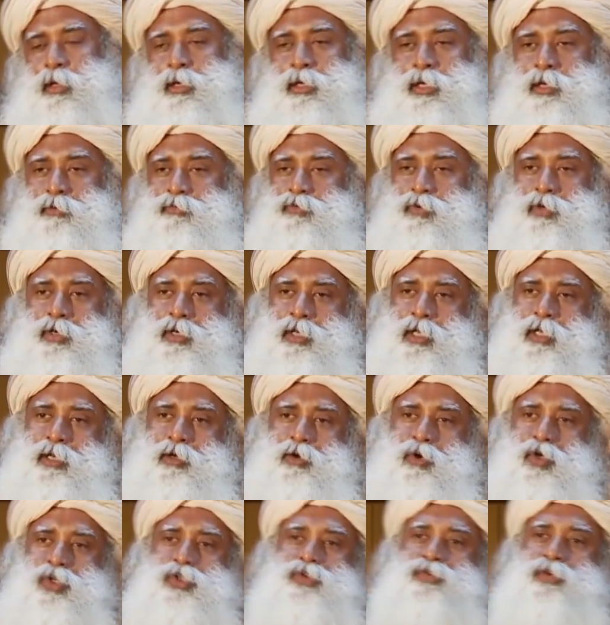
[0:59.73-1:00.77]
If your dean
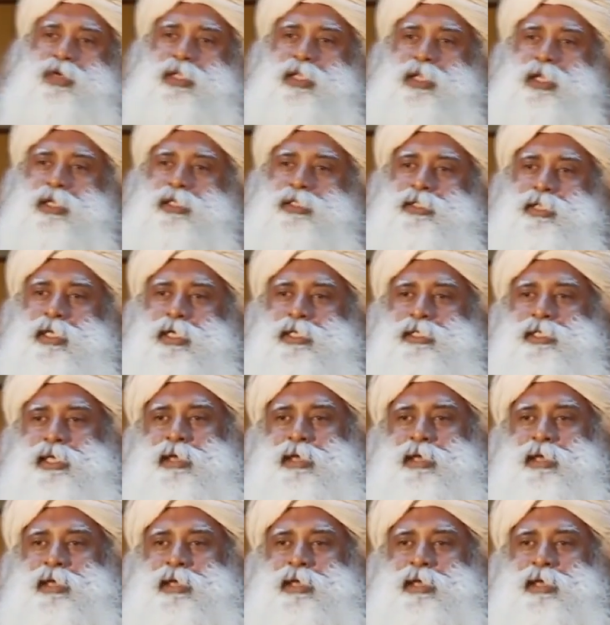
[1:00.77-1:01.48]
goes further and says,